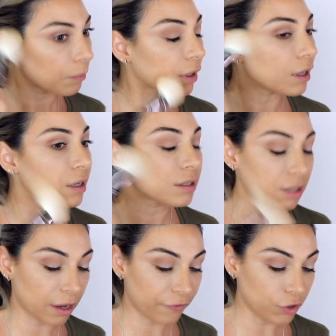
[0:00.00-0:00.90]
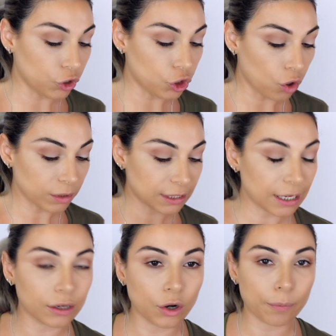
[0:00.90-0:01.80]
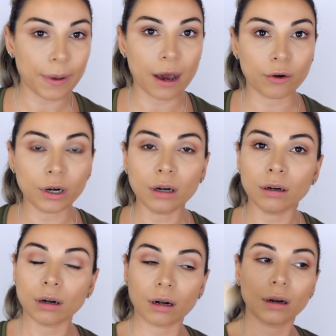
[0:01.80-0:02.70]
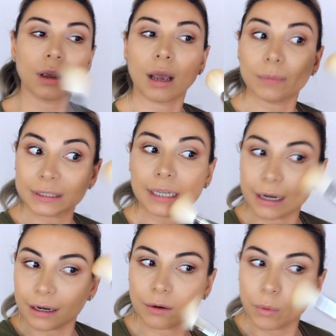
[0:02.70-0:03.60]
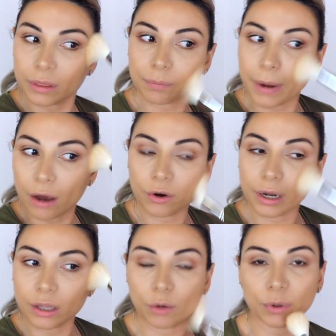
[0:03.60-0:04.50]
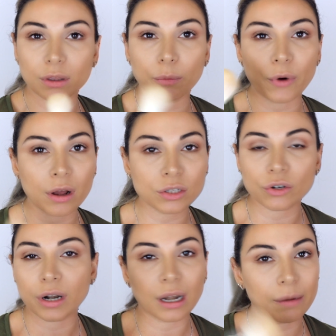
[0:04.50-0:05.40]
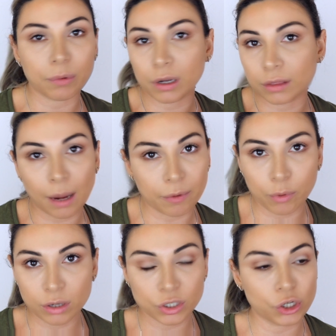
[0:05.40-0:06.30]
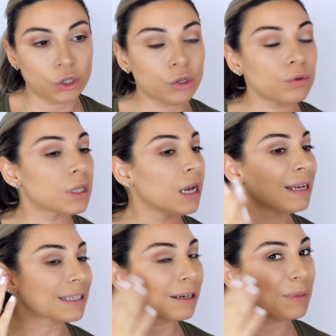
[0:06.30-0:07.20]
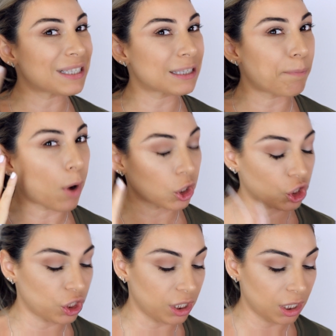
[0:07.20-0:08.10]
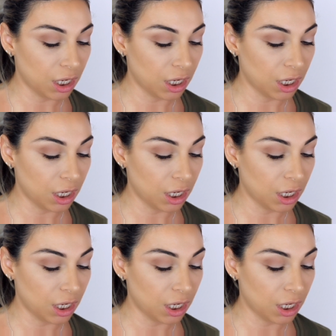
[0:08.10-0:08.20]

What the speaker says: Because if you don't set your powder, set it in with powder and then you put the bronzer or any type of bronzer you use, it's going to be spotchy.